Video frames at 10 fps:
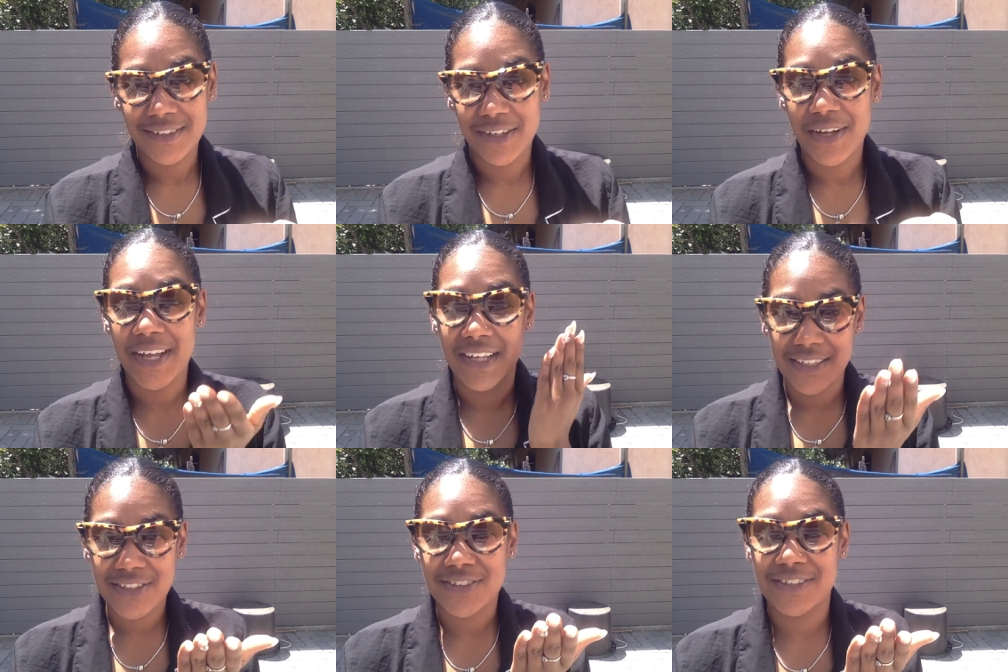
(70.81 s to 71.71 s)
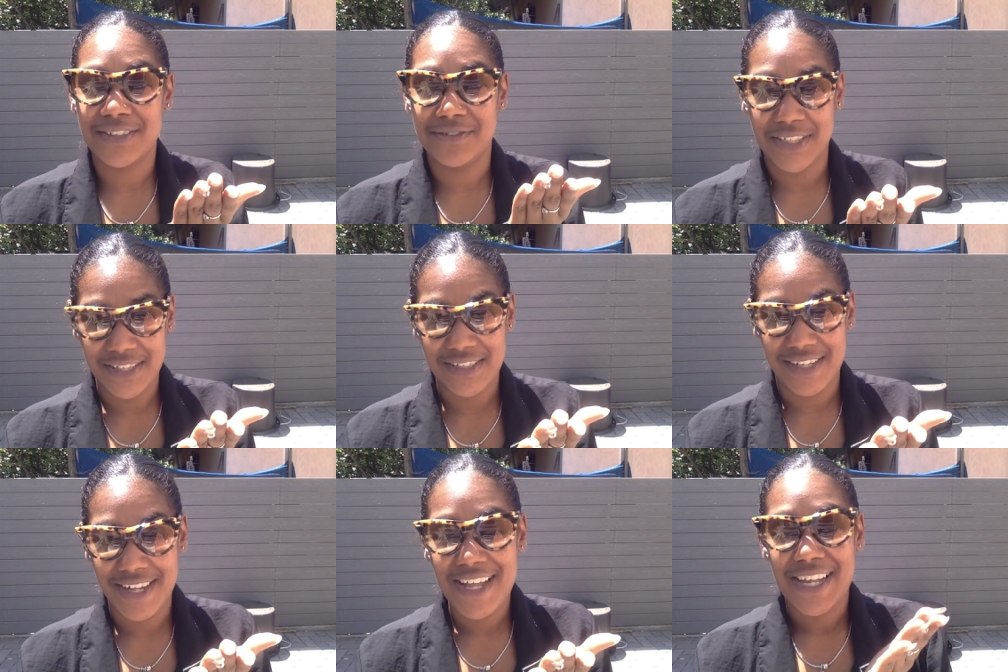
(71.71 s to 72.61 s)
Okay, inner
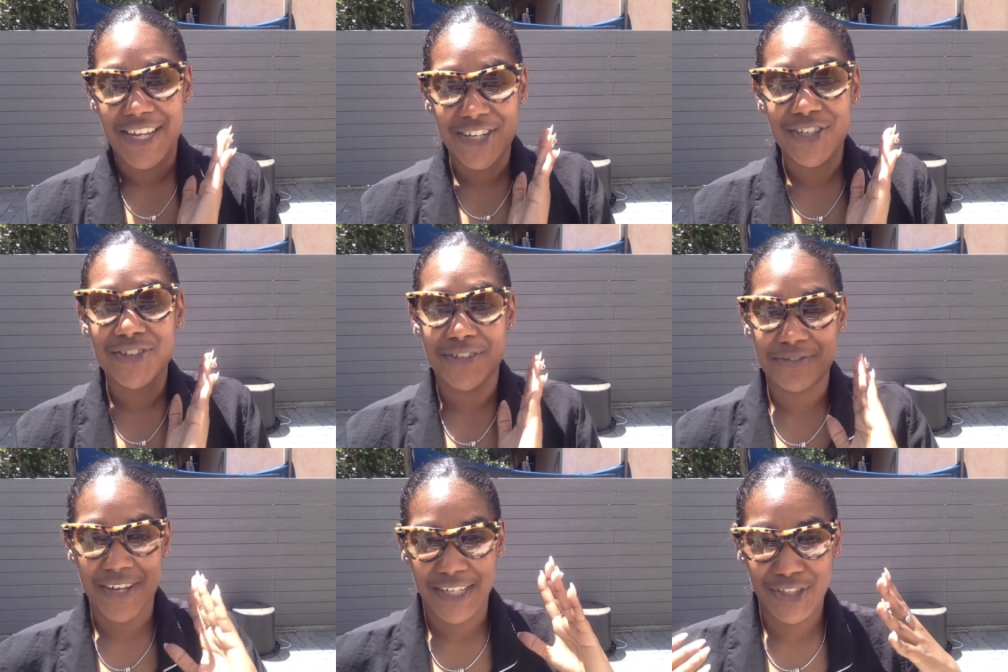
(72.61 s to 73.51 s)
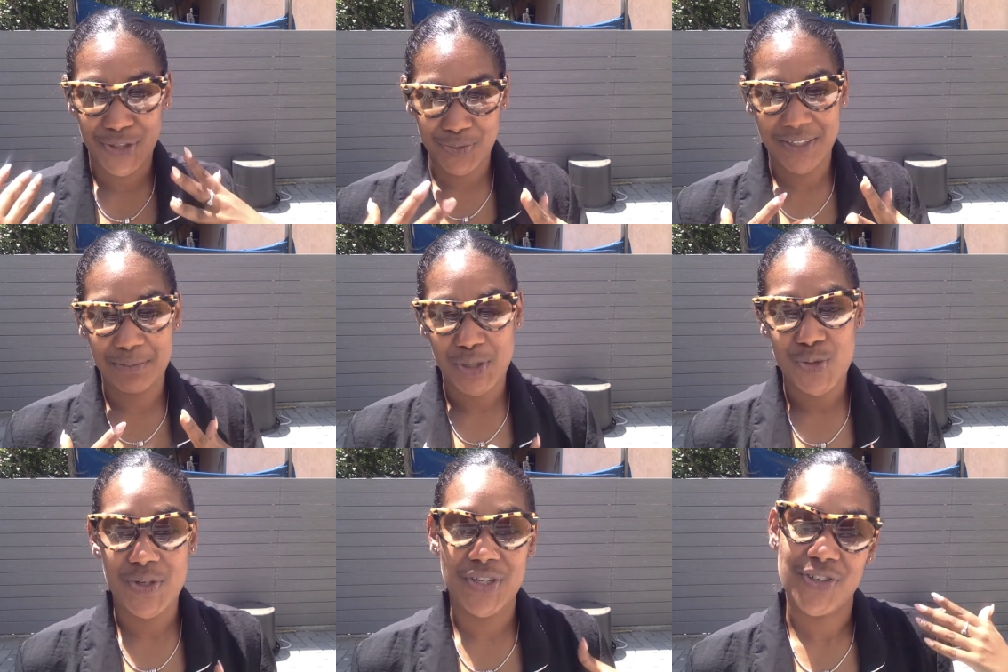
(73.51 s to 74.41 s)
divinity, inner divine union
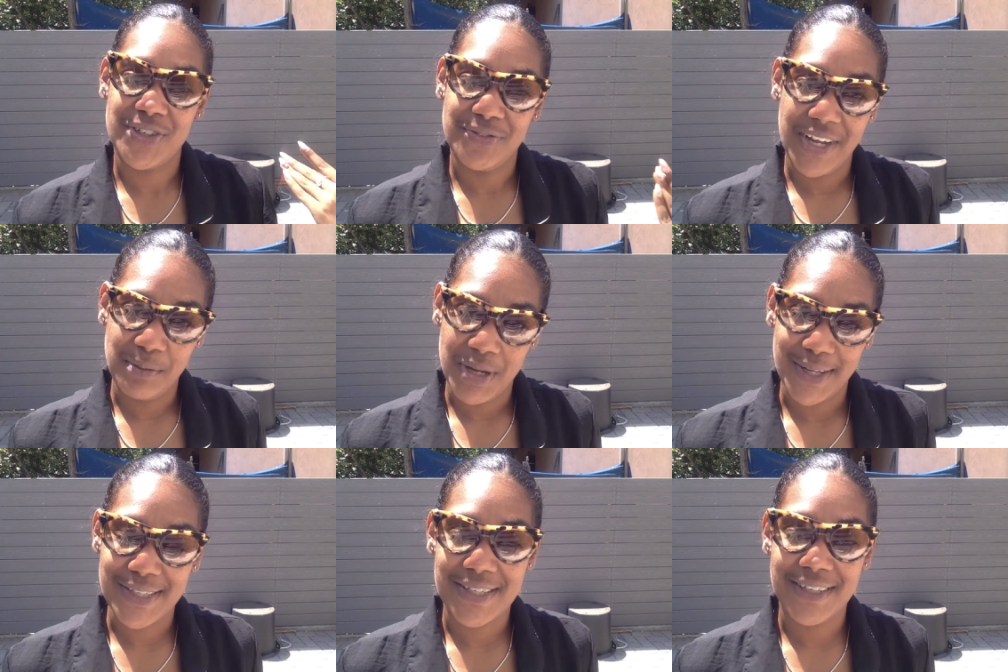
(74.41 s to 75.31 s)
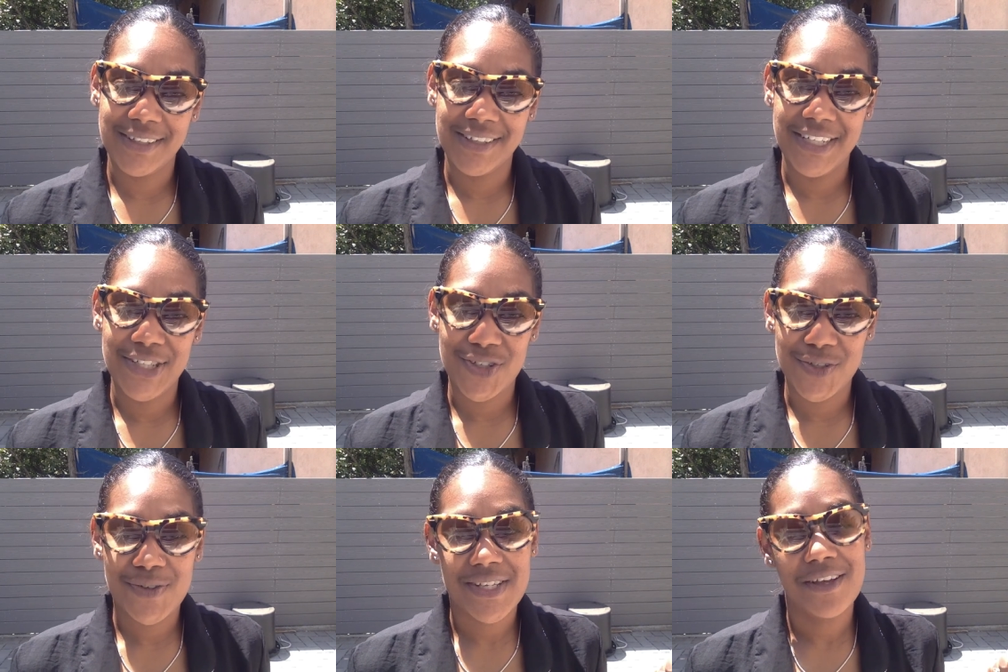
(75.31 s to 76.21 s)
between your divine masculine
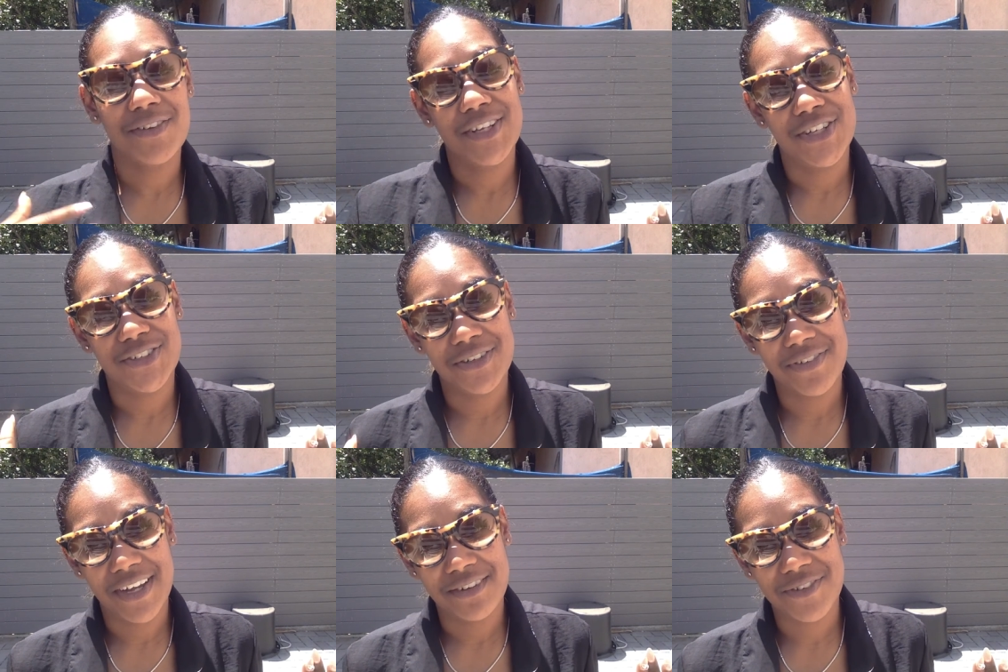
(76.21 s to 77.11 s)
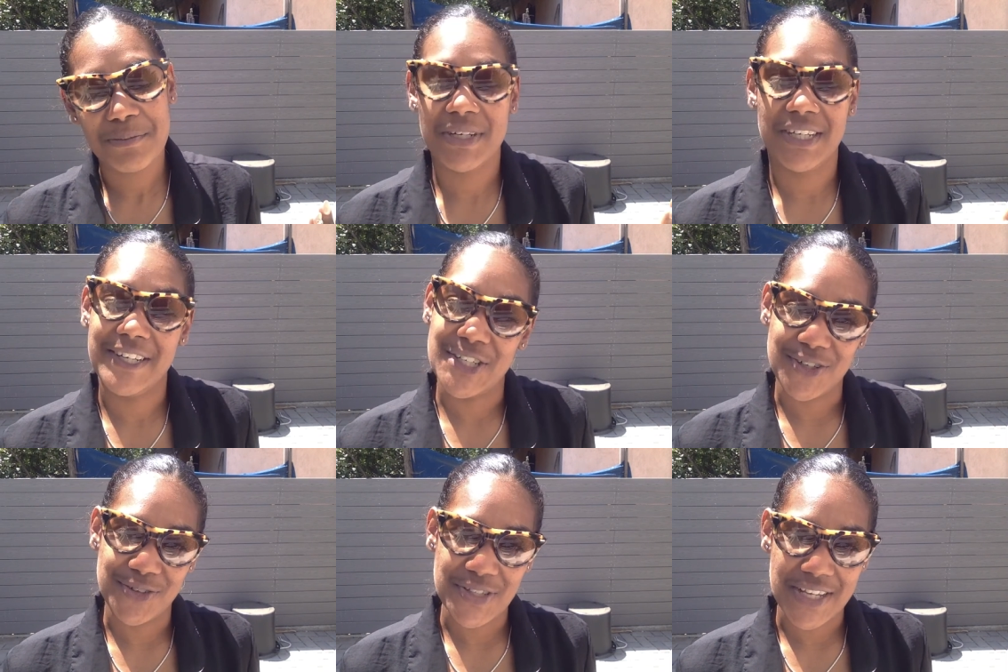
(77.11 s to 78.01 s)
eternal self and your divine feminine
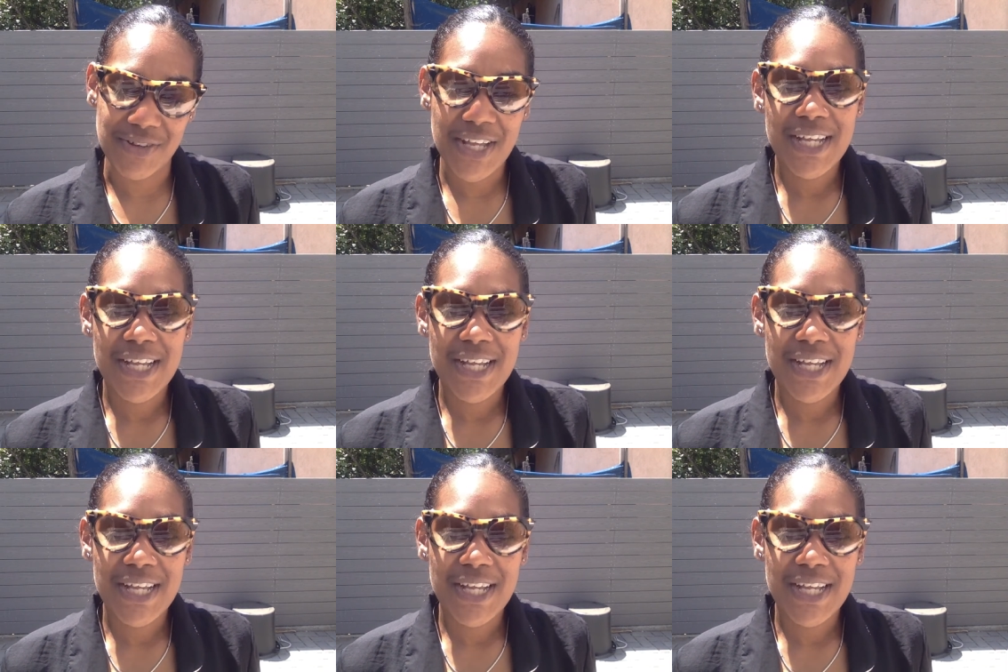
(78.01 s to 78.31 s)
eternal self.